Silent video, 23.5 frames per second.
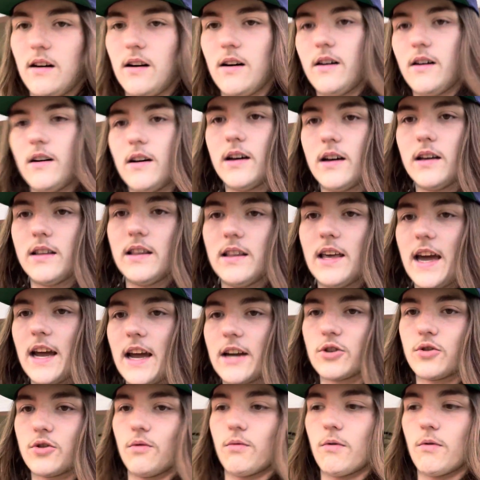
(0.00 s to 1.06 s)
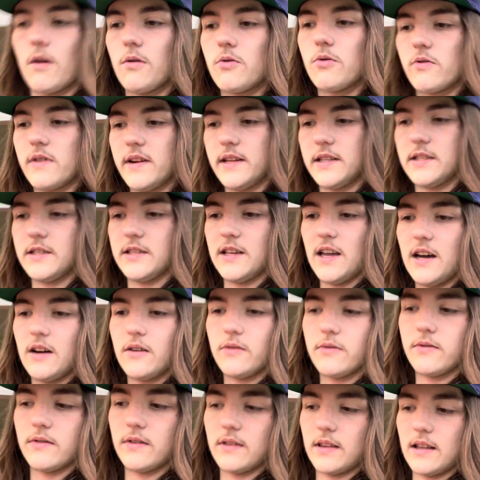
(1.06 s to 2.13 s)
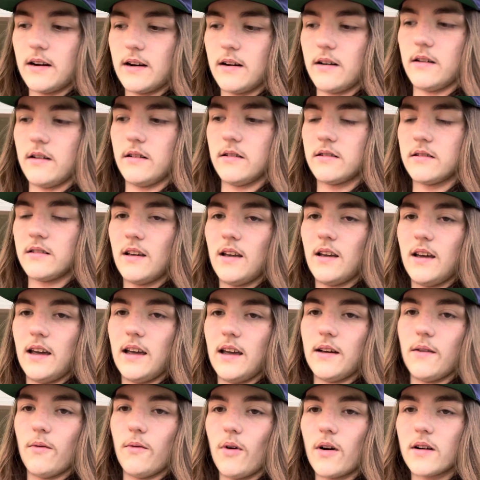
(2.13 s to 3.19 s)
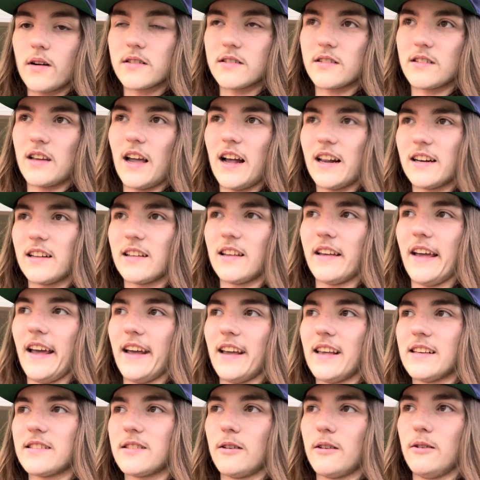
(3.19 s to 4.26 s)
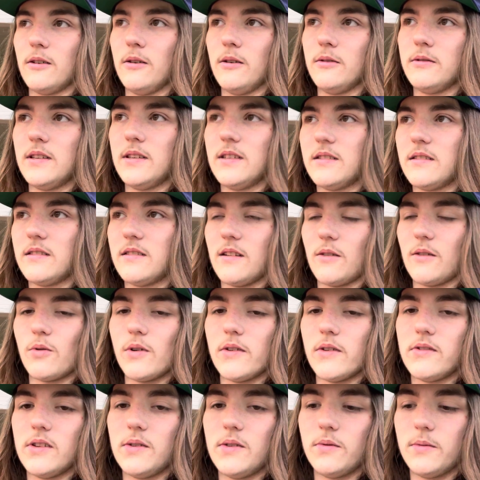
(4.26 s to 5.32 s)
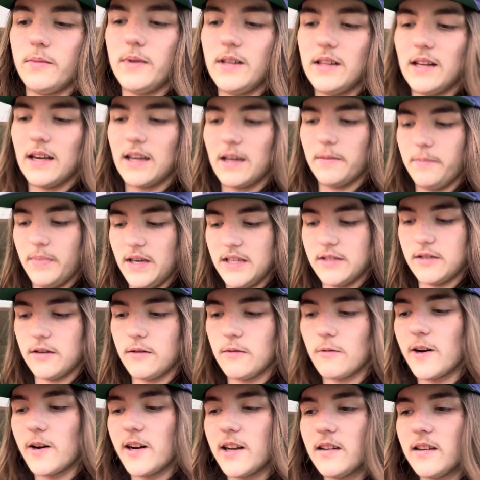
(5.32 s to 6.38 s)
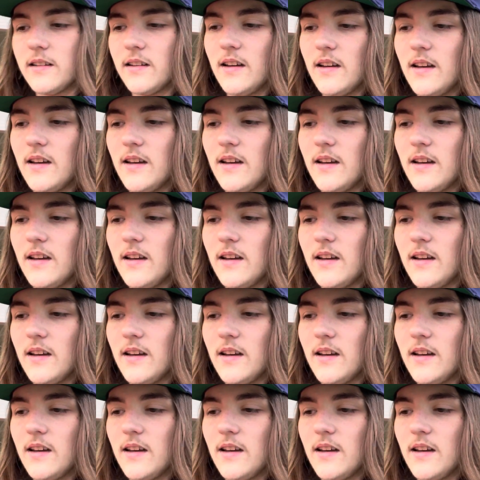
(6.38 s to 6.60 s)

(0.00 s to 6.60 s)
on the actual rotary itself, it works kind of, I guess the closest equivalent would be like a piston ring,